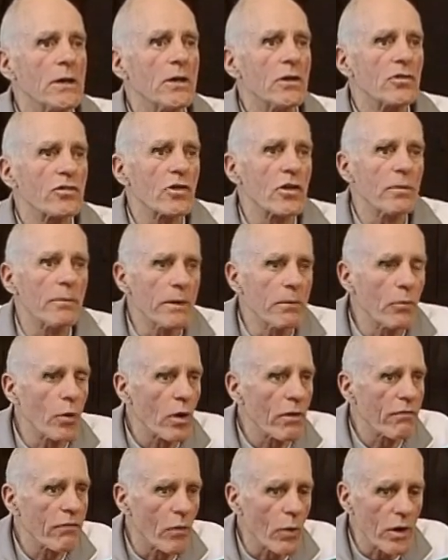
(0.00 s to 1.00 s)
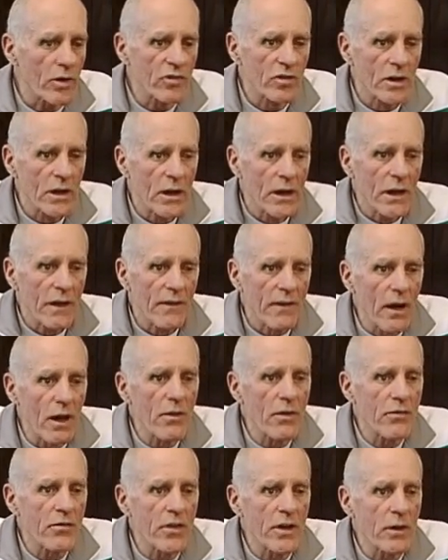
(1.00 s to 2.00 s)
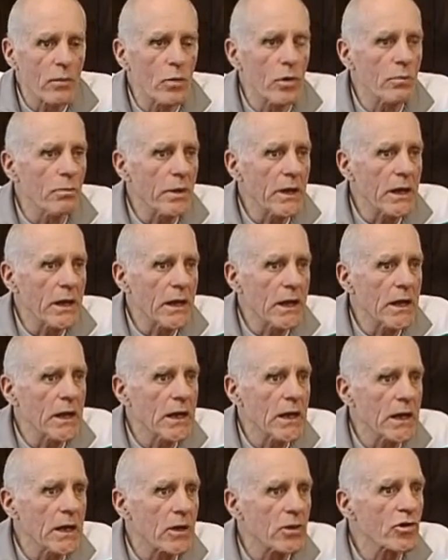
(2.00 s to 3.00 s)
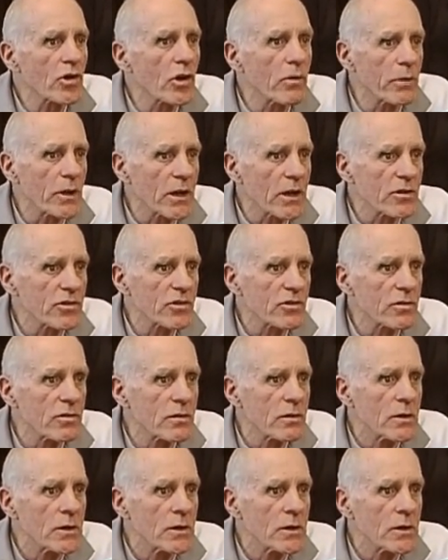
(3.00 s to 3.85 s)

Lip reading: There's going to be more force. The other thing would be hitting turbulence.